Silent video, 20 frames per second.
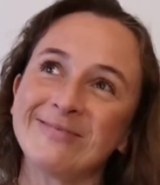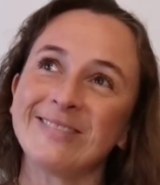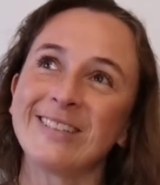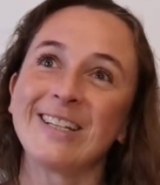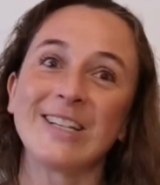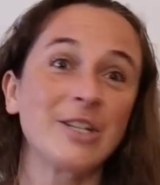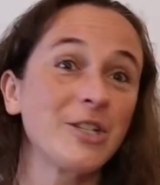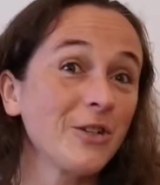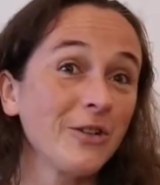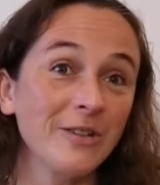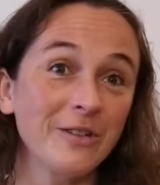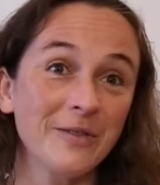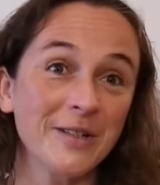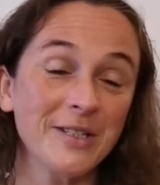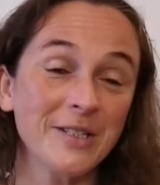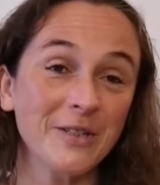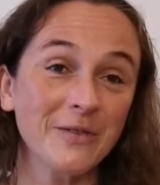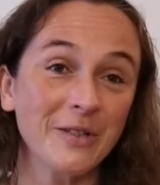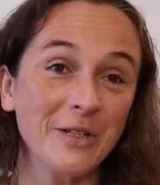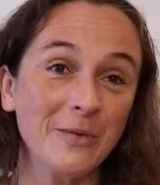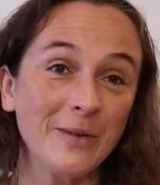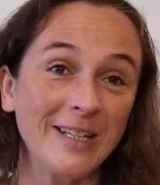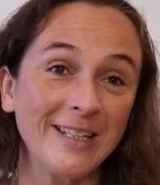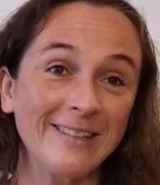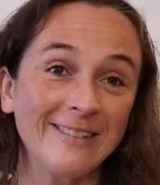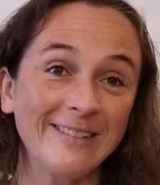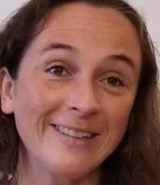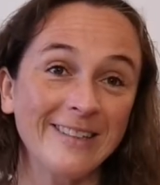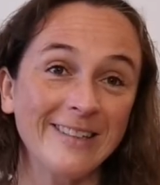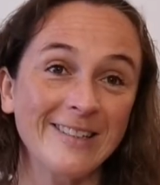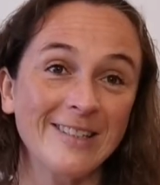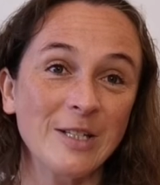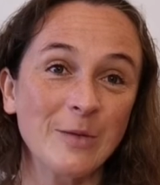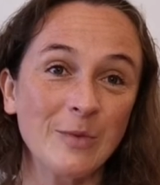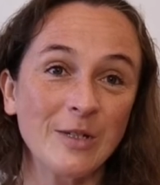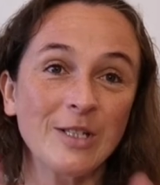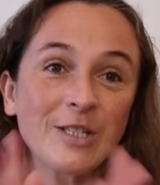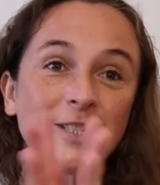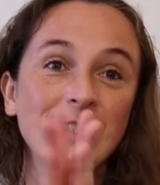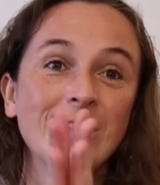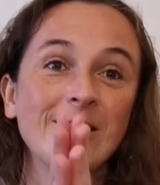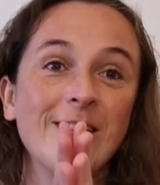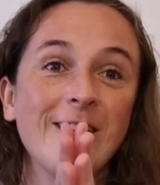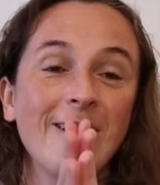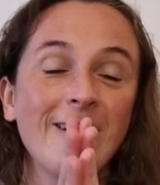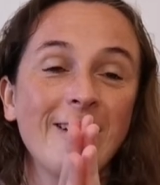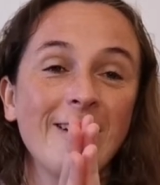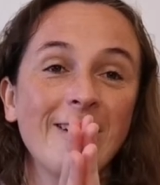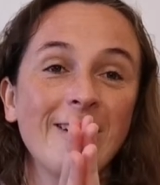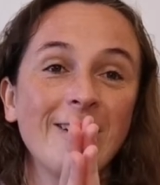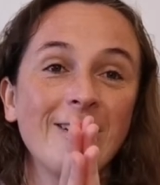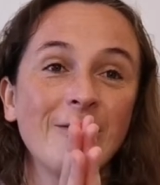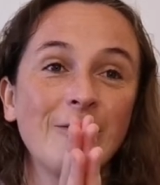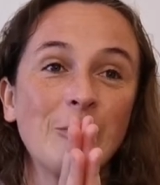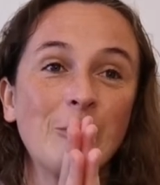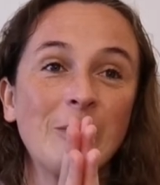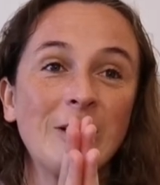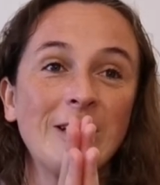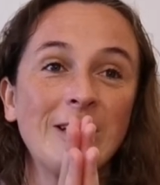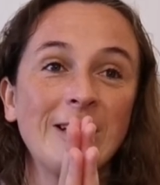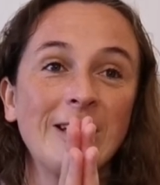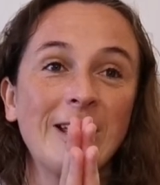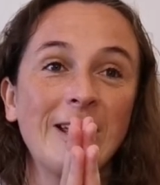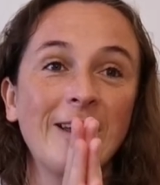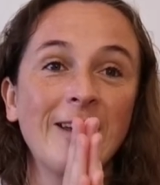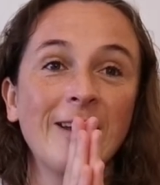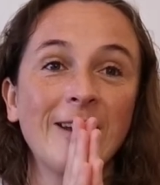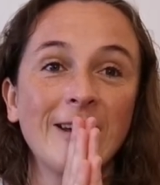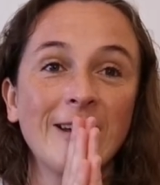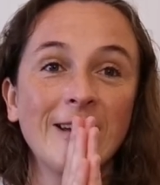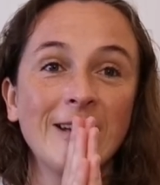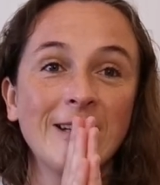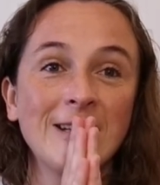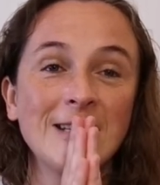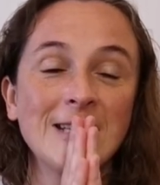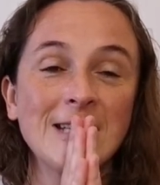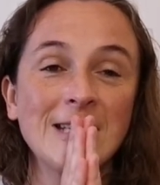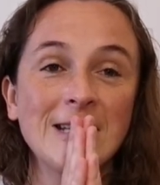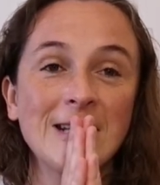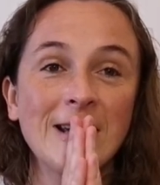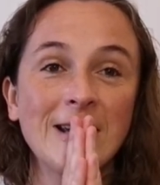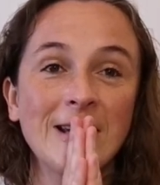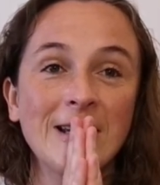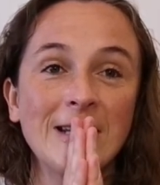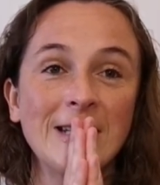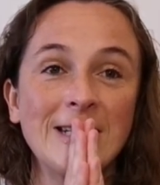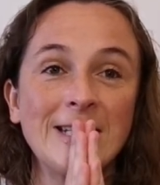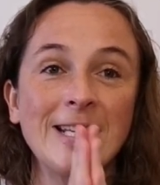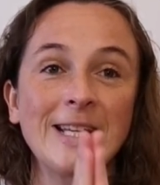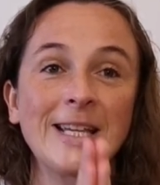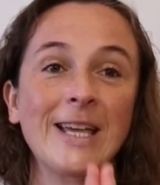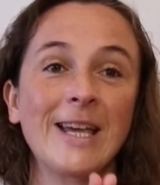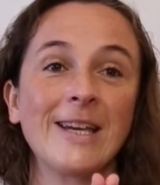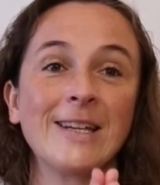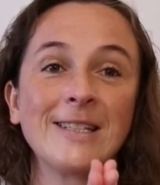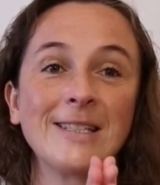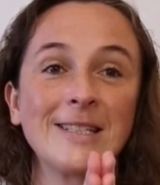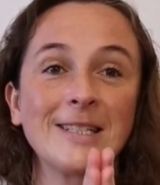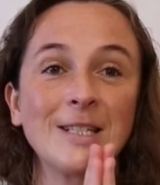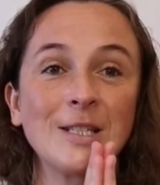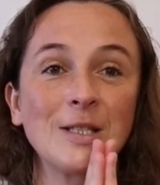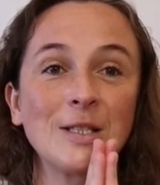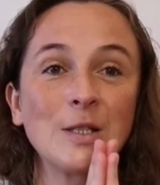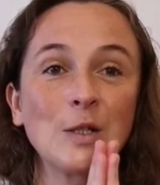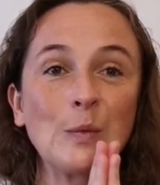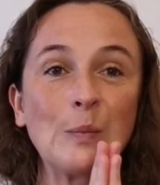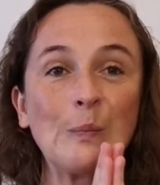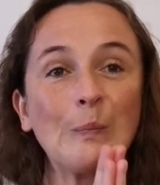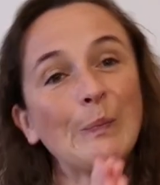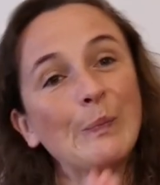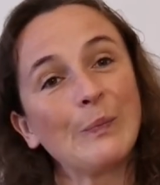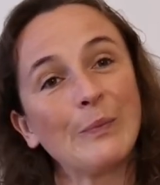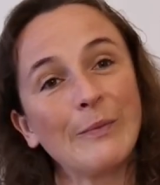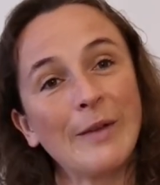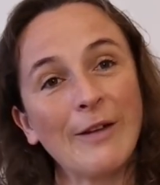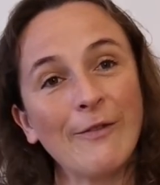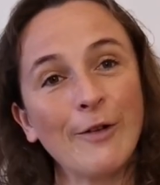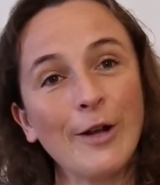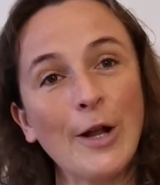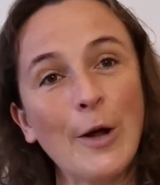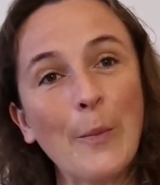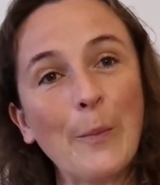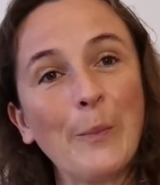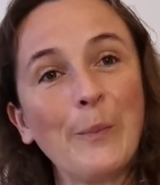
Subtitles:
Enjoy the rest of your week. Thank you so much for being here, and take care. See you soon. Bye for now.